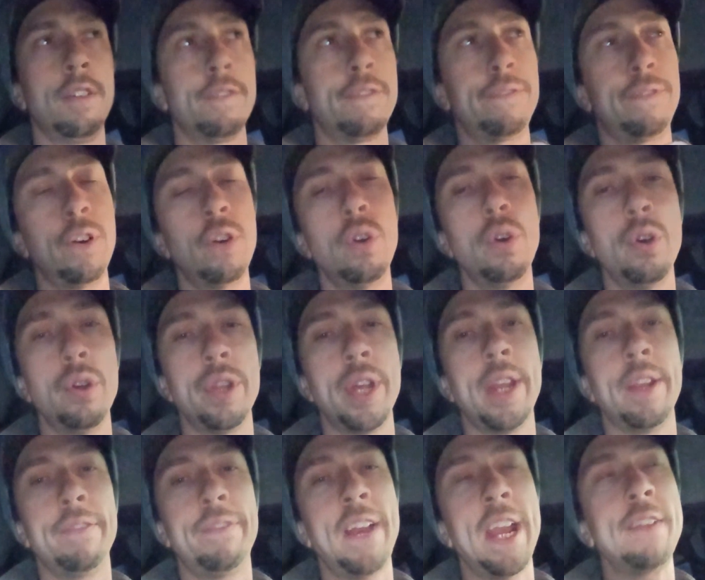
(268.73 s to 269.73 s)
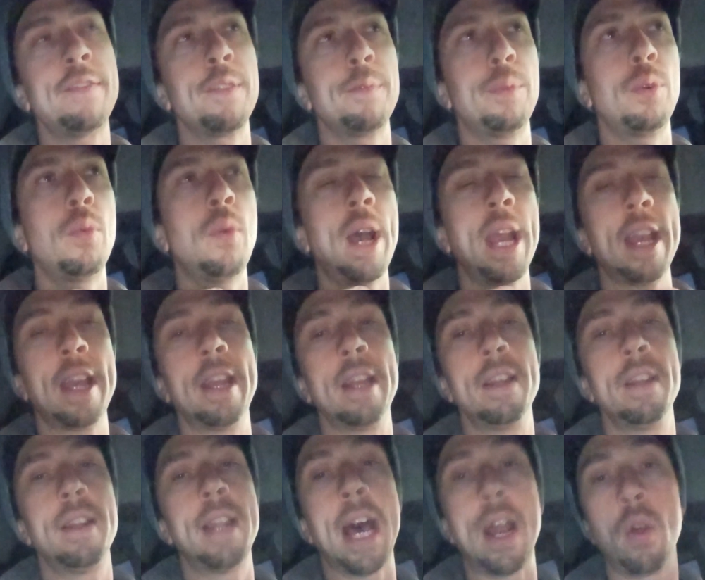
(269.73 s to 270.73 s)
unfold in a favorable
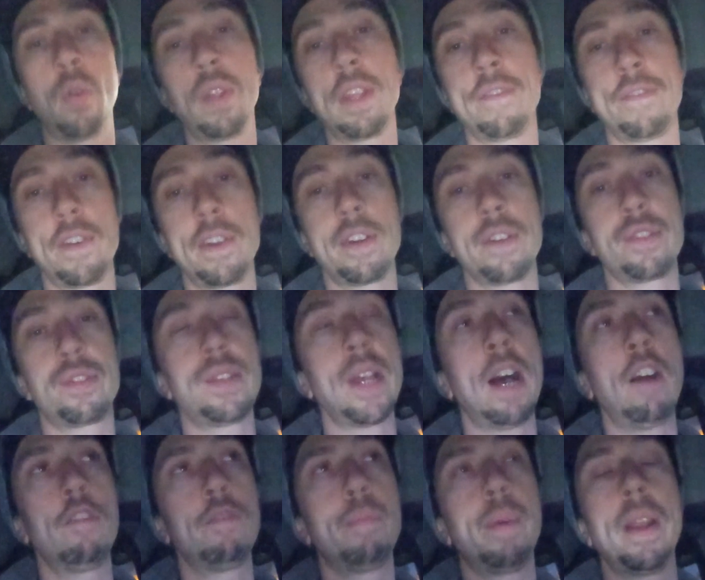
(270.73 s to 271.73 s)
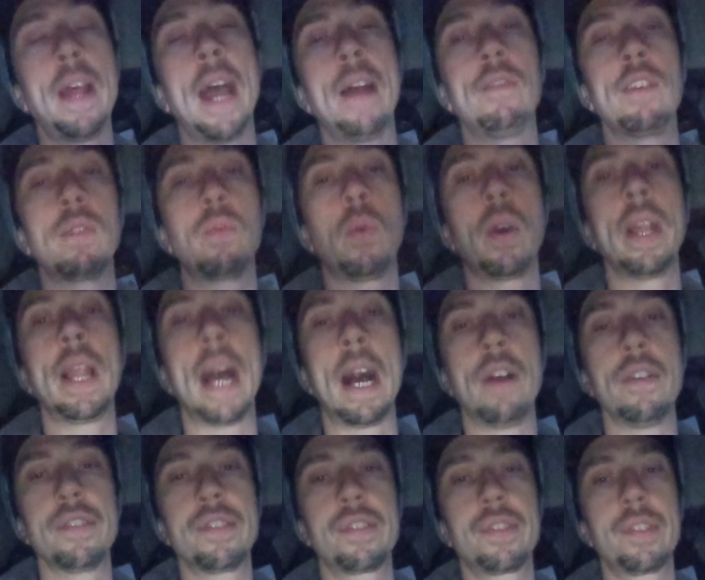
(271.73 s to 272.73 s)
way, not only for yourself, but everyone
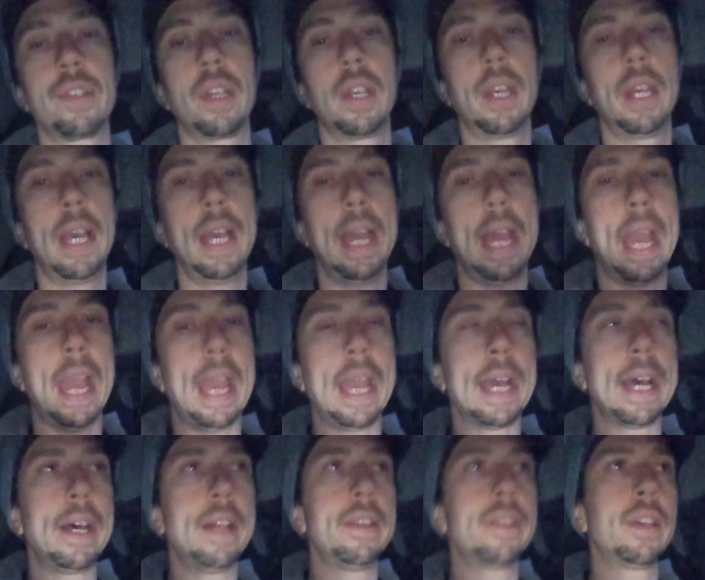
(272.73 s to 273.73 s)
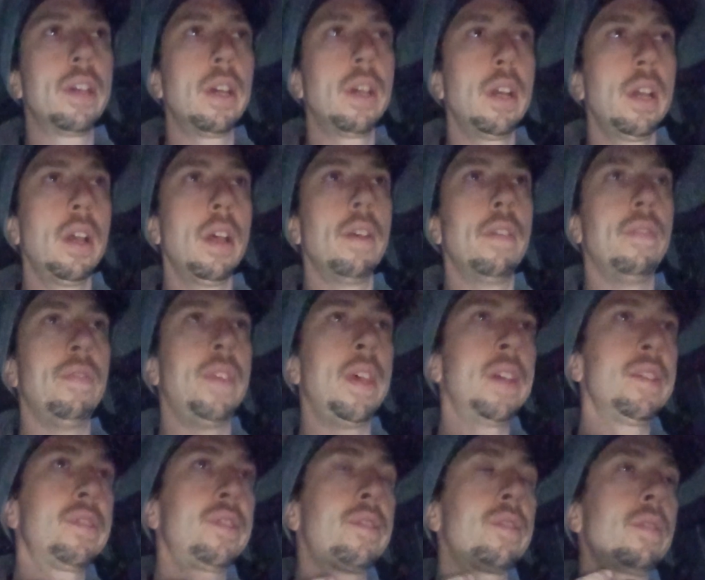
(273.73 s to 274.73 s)
else. And
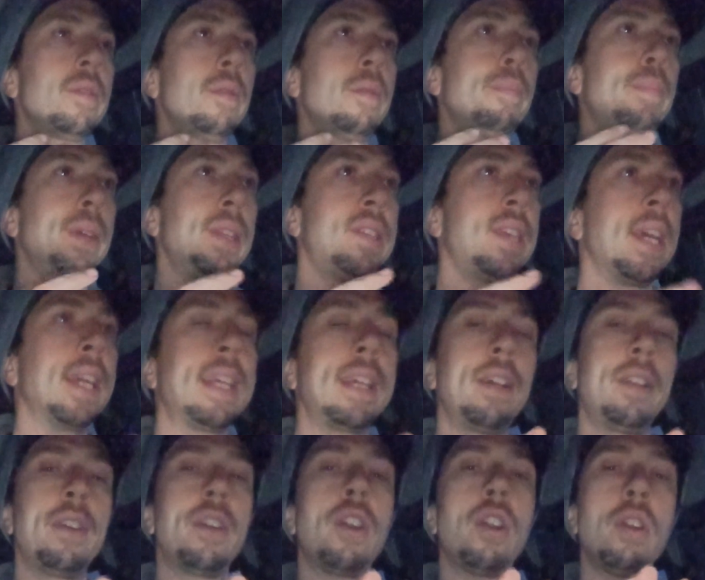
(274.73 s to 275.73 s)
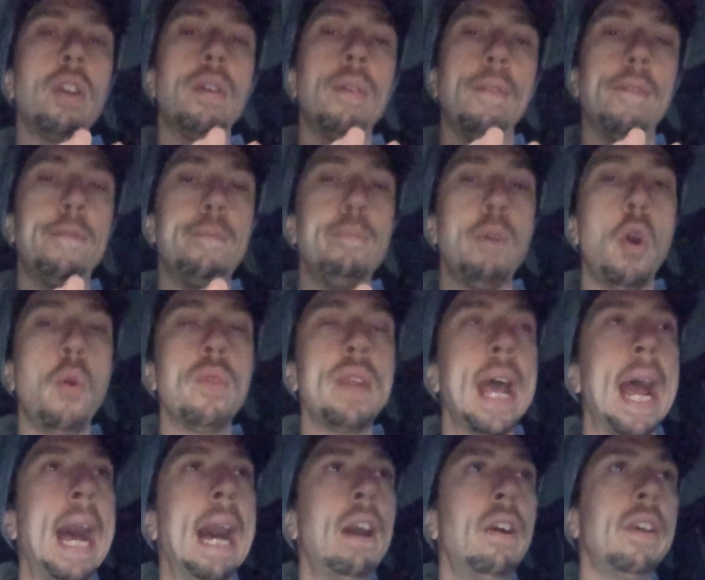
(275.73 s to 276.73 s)
this particular
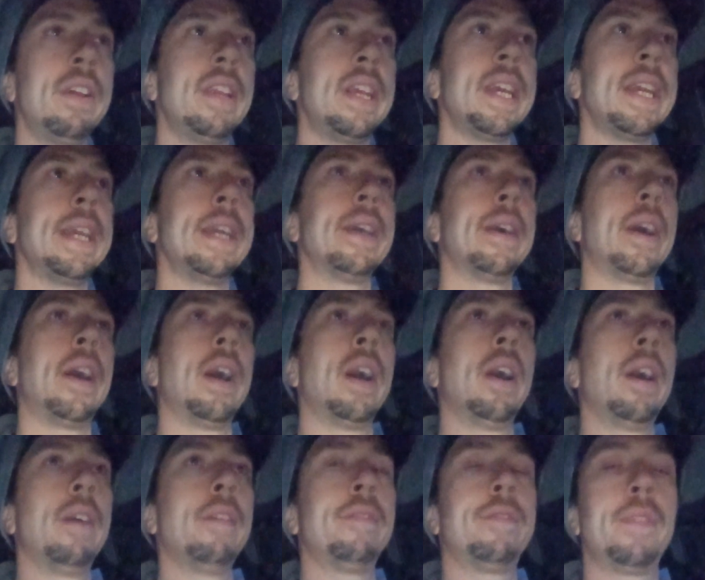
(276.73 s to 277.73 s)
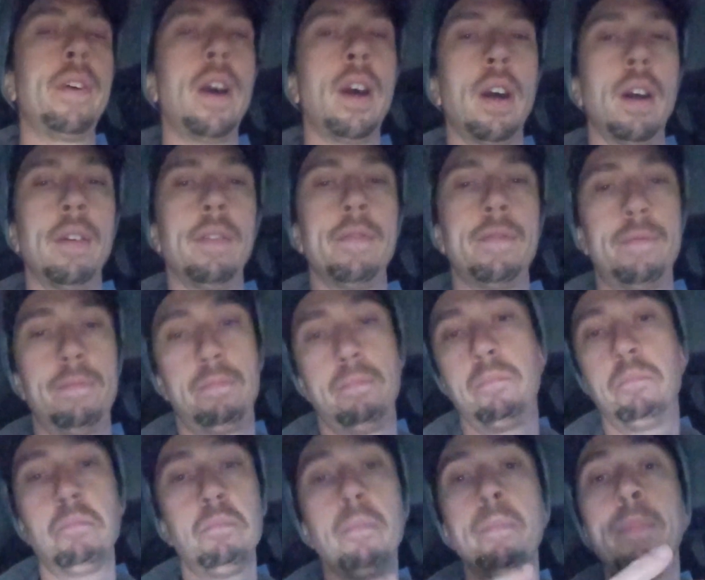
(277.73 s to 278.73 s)
modality of
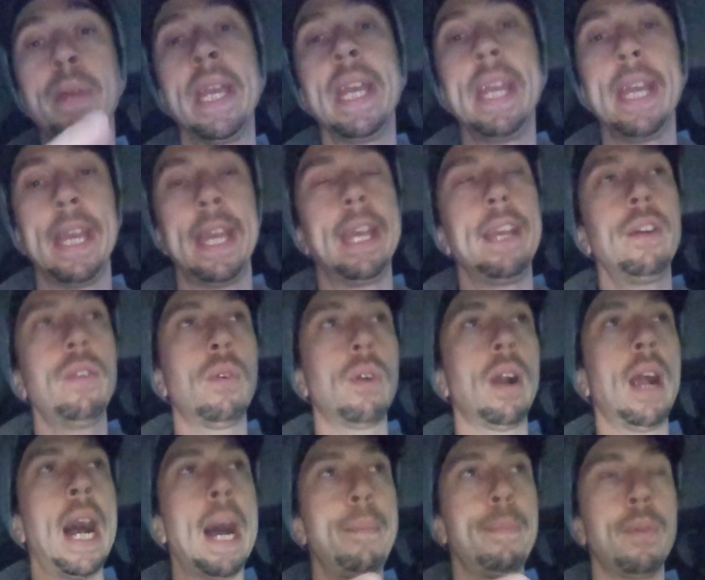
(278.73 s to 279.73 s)
being or